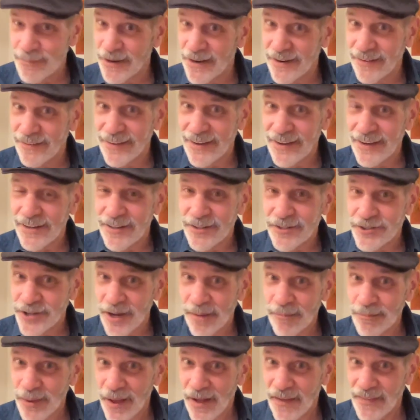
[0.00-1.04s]
I better
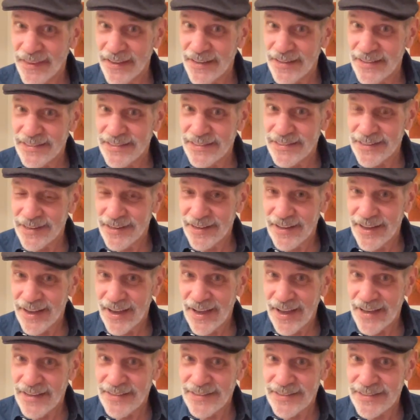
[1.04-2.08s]
jump on this
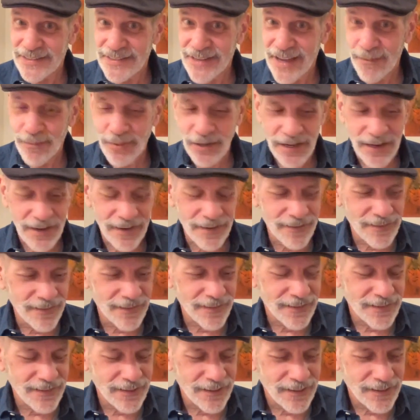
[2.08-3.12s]
as it's happening.
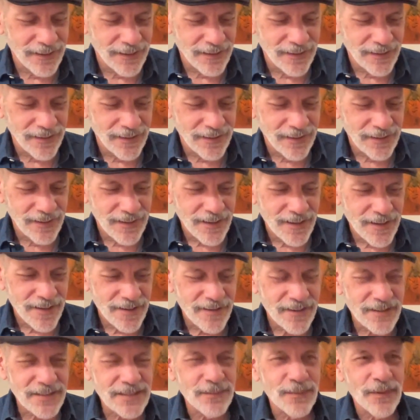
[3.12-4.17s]

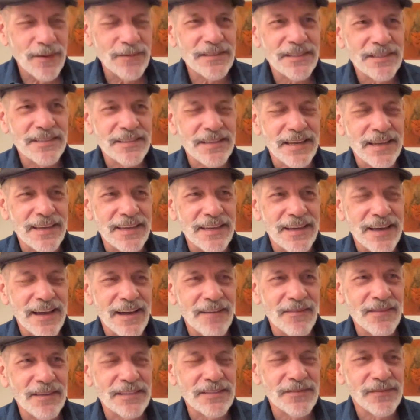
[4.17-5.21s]
Because sometimes it's like you
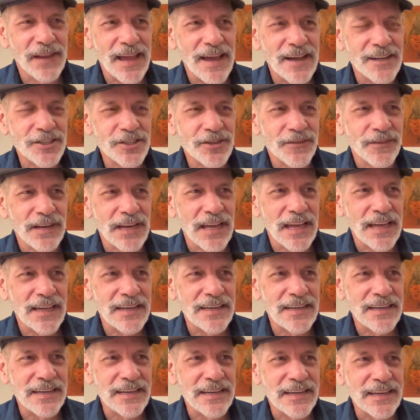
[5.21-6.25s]
have this flash of an
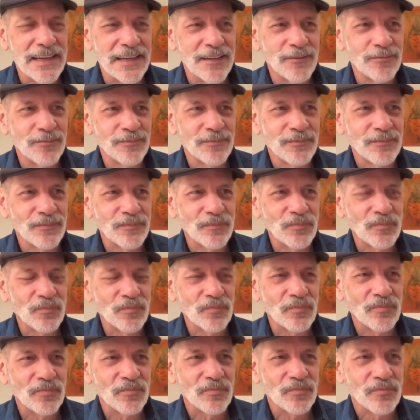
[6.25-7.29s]
idea
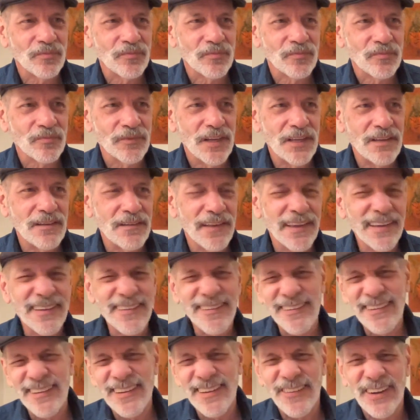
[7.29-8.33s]
and you're
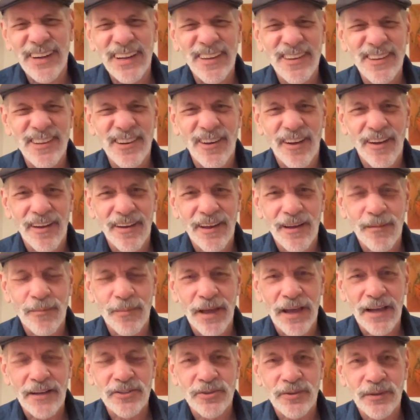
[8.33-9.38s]
like, oh, well, you know, I'll get
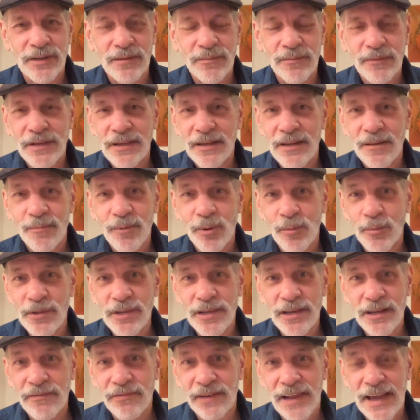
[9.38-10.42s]
back to it. But when
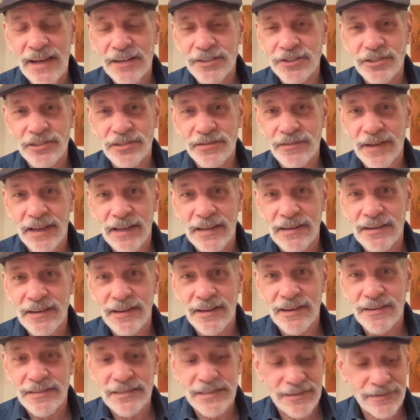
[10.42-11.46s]
you get flashes of
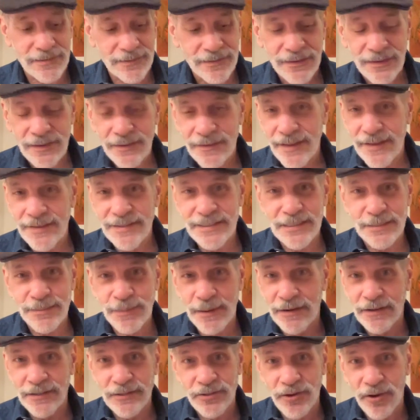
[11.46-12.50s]
ideas, that's
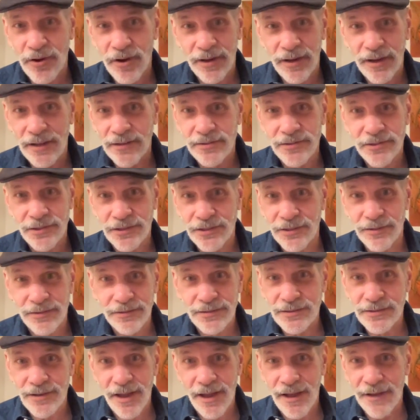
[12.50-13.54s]
spirit talking to you.
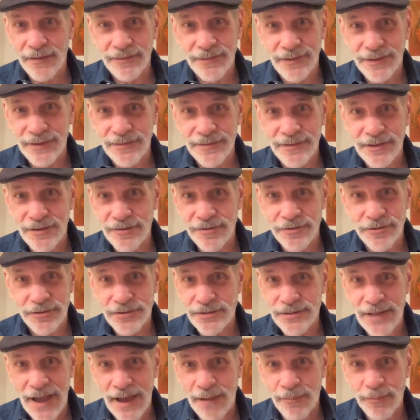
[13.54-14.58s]
It's not, it didn't
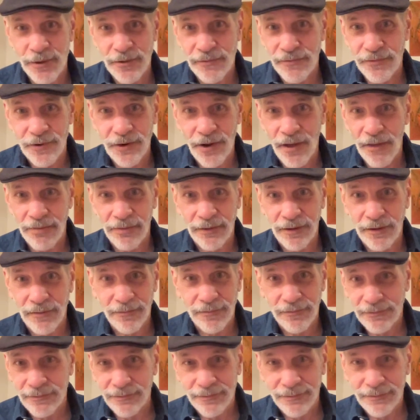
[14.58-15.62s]
just happen for
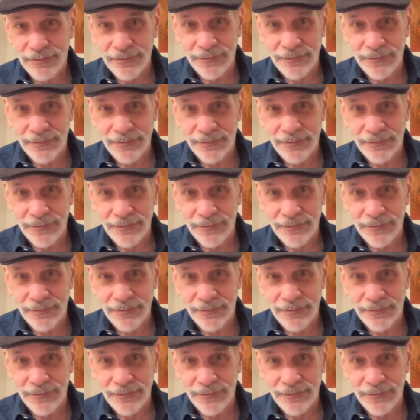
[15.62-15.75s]
nothing.